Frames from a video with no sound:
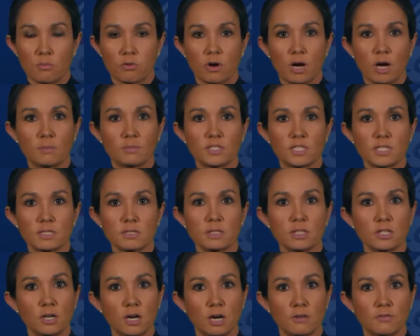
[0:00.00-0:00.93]

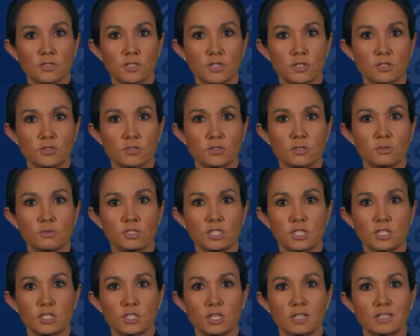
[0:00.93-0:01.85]
prompting the officers to
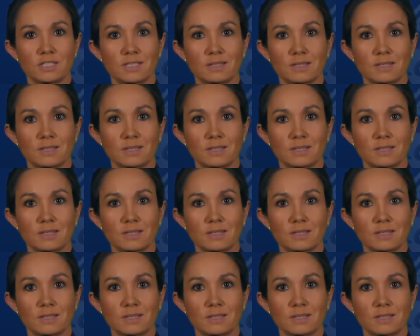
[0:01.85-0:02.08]
discharge